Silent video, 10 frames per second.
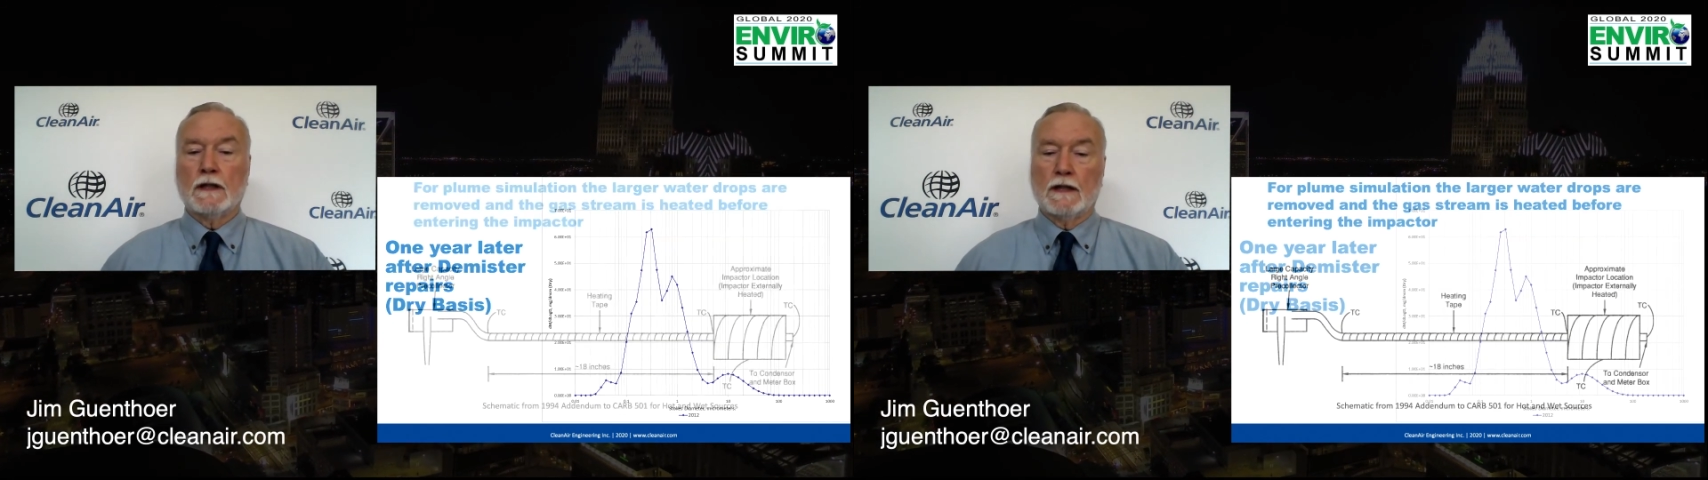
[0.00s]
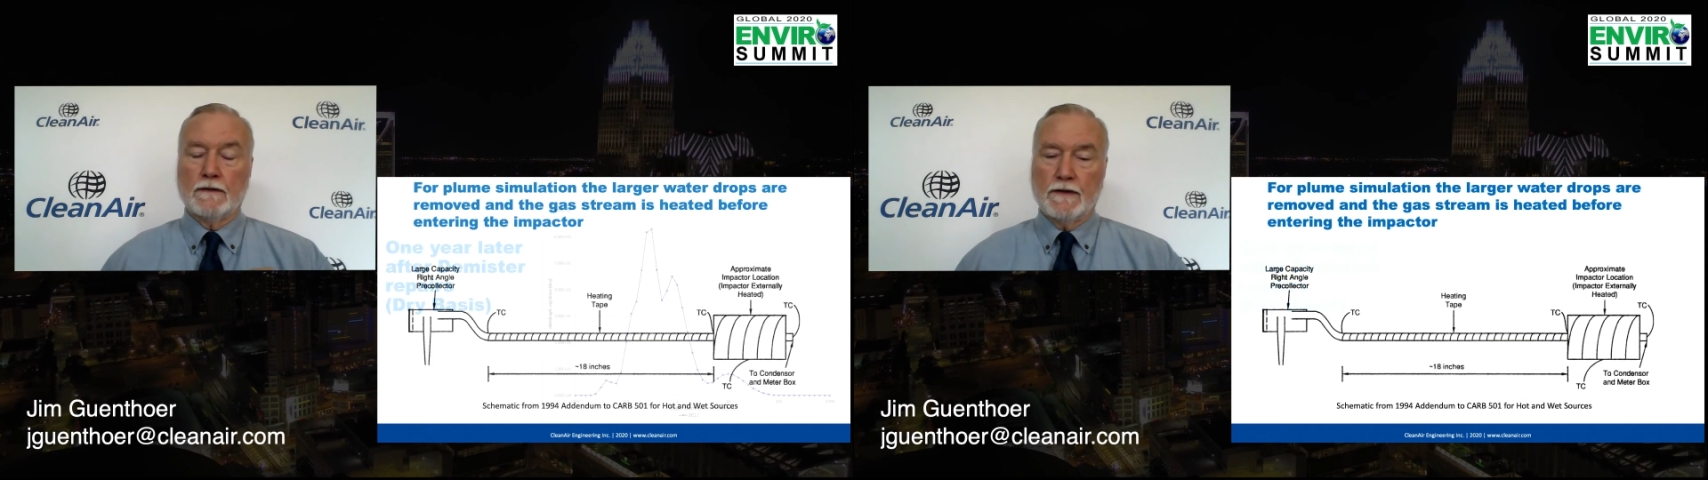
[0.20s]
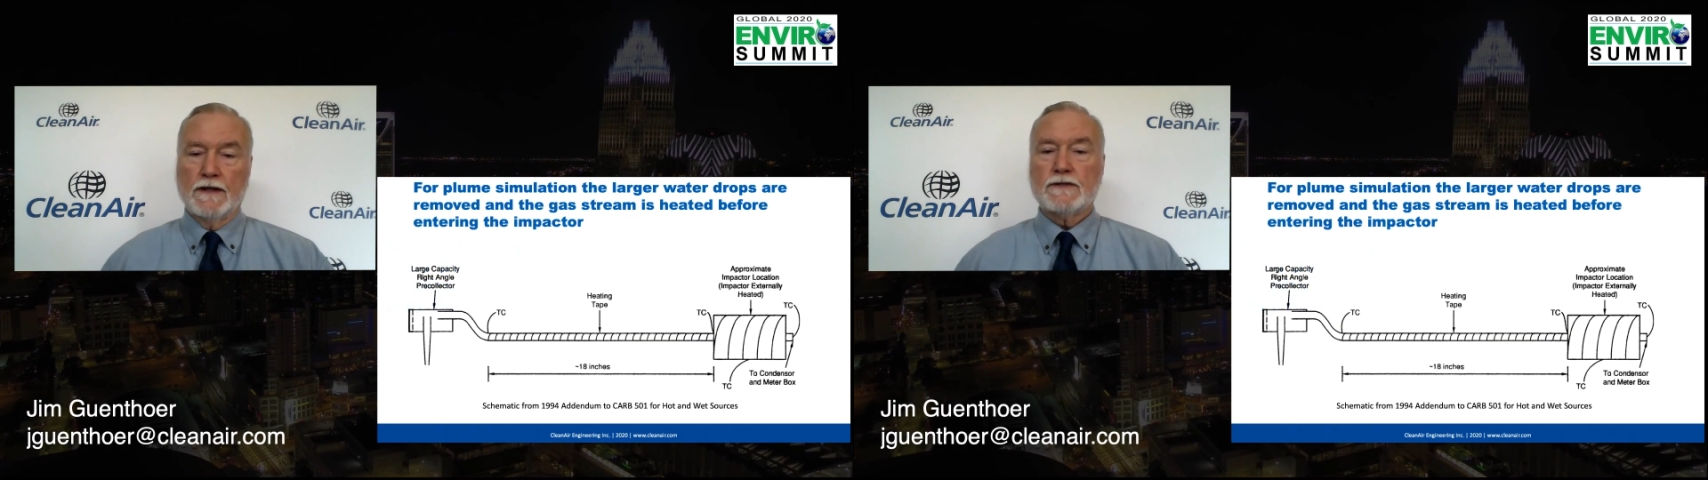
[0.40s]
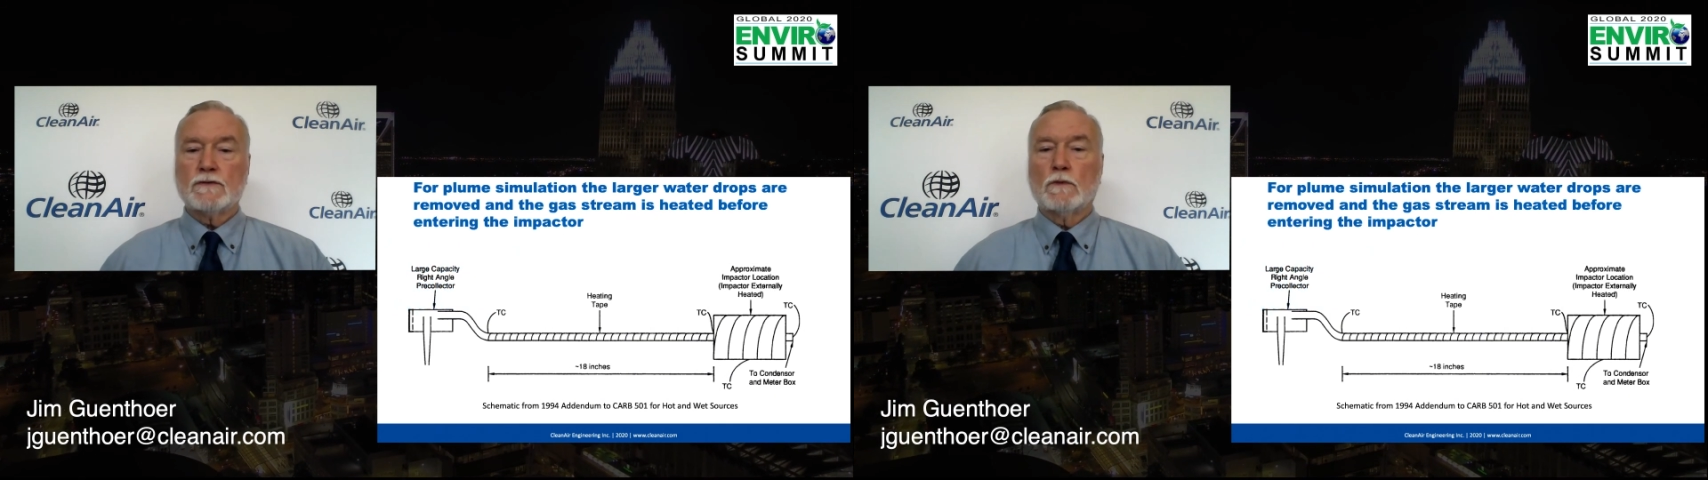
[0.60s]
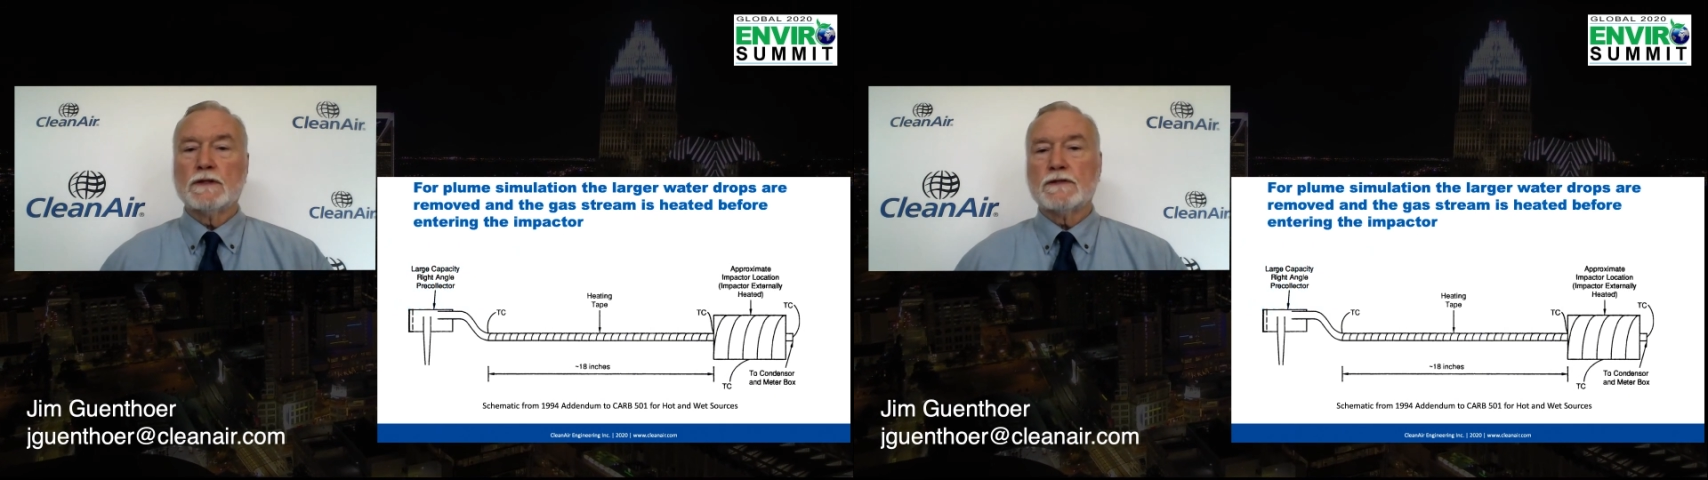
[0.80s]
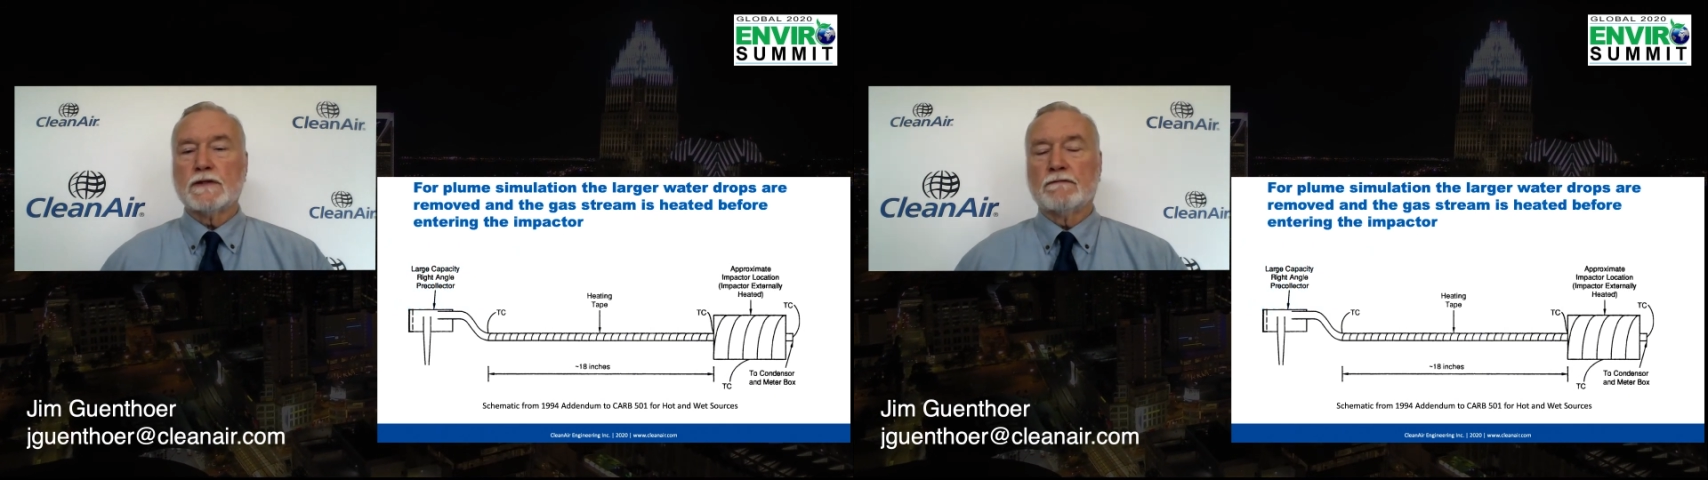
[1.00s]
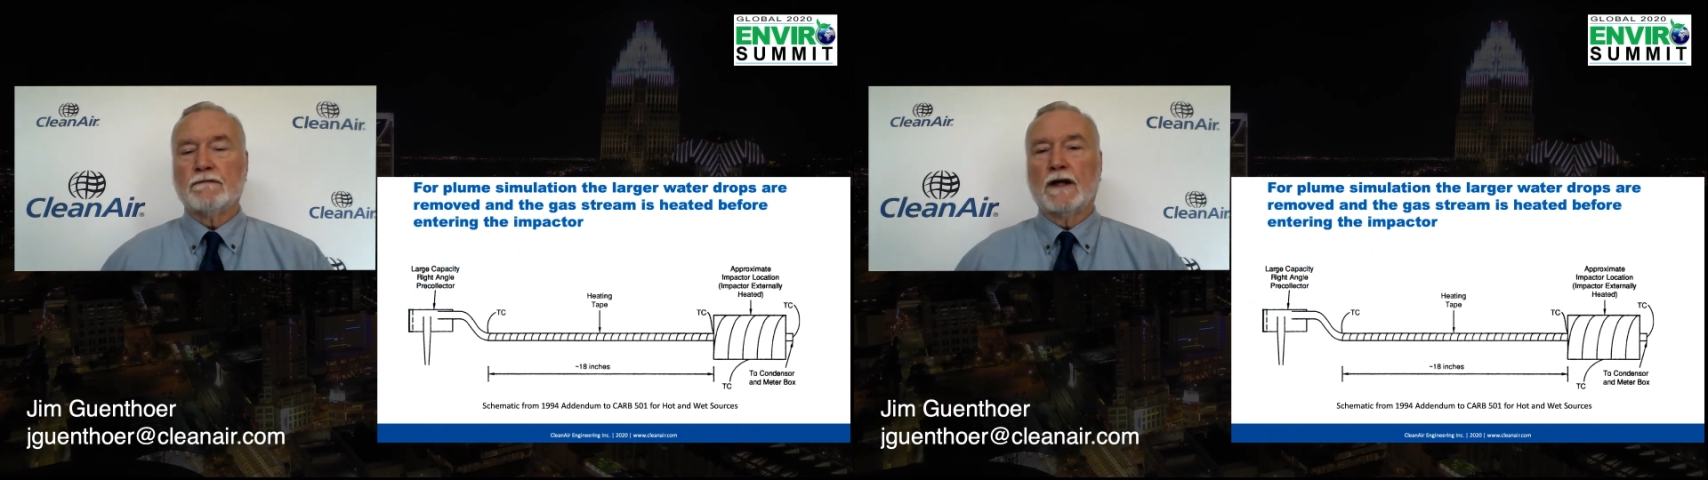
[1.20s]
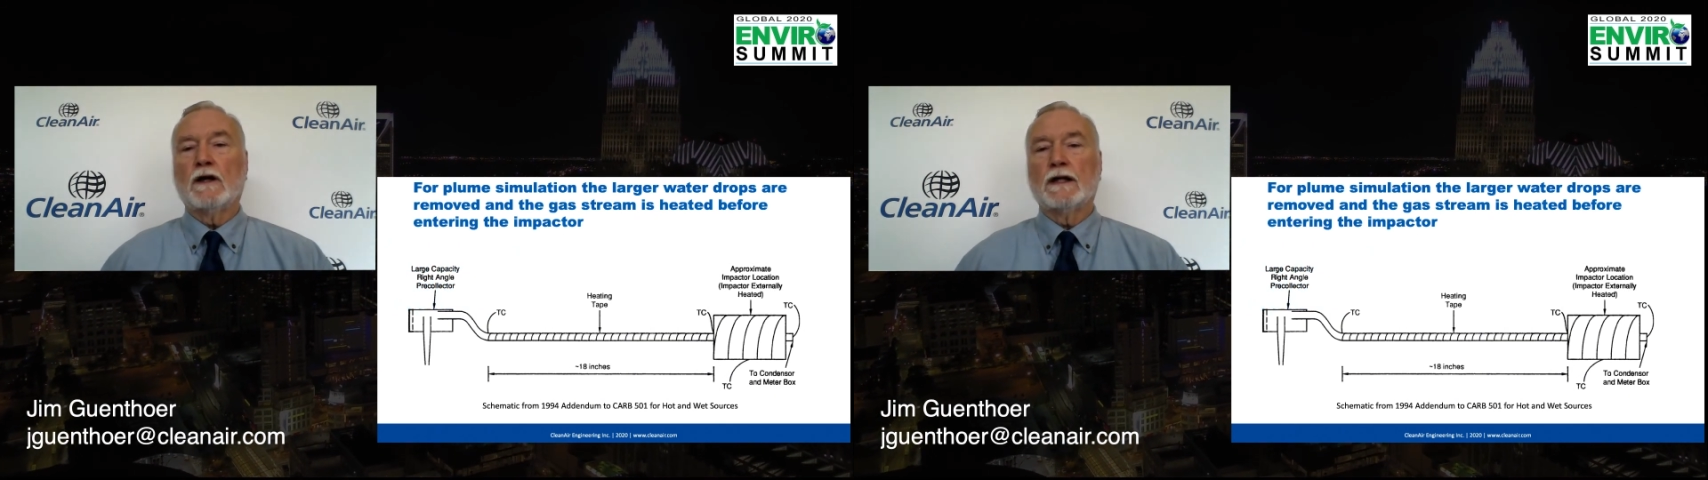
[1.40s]
this was a
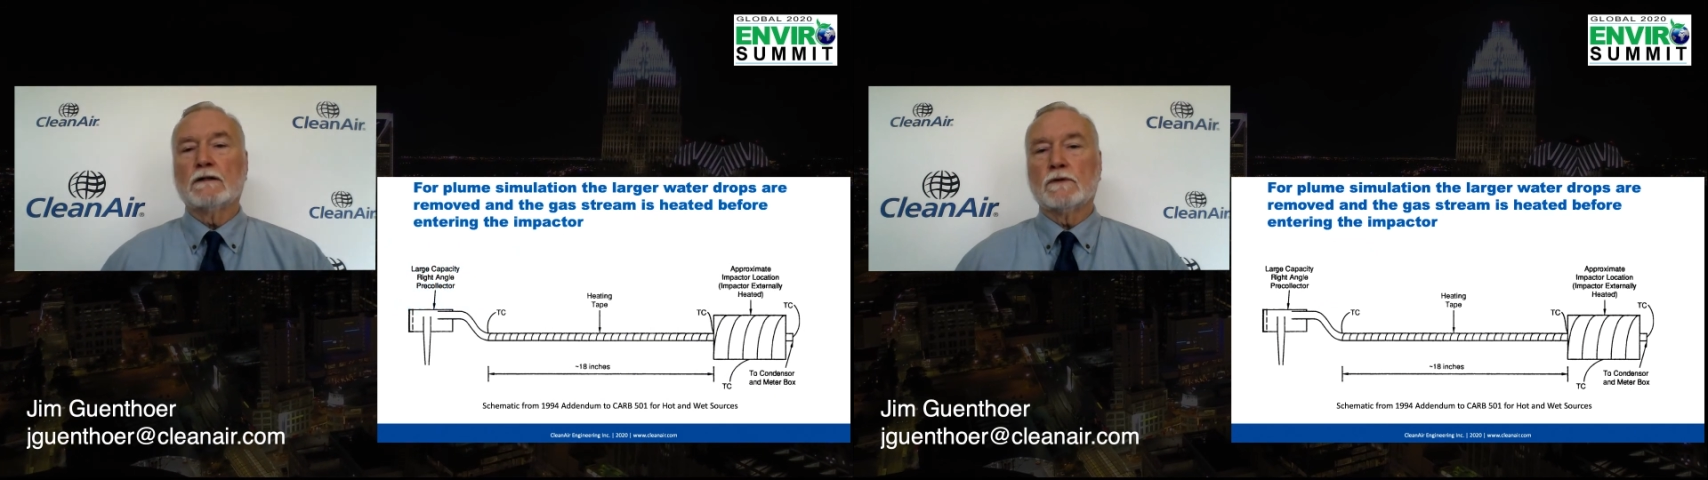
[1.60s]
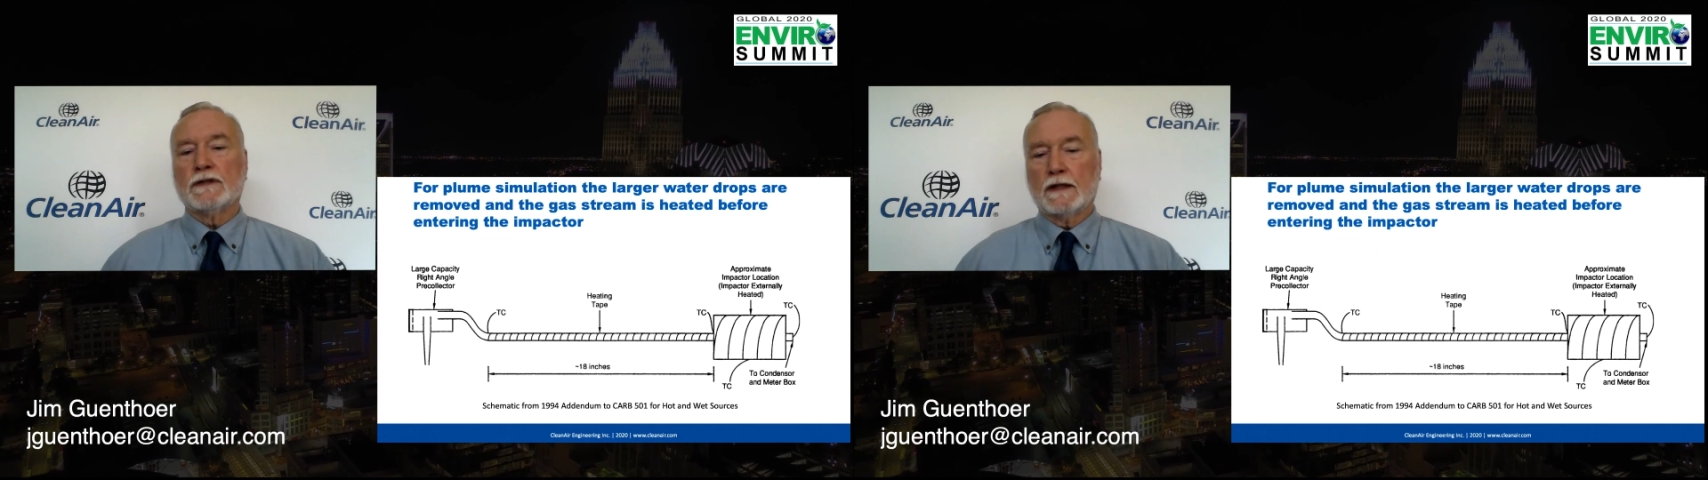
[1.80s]
variant of when